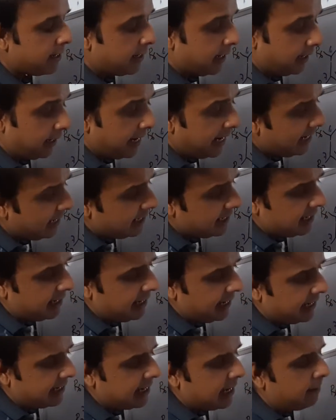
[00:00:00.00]
and it's an
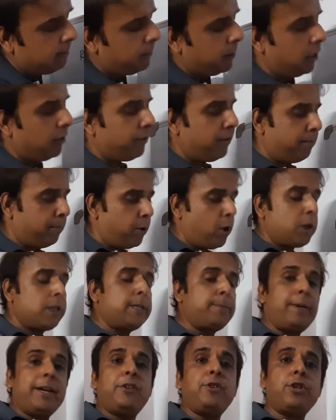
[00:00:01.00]
example of a broad
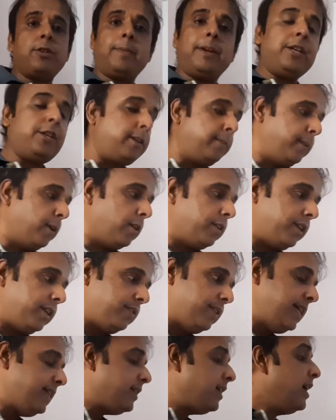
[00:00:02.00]
spectrum antibiotic, right?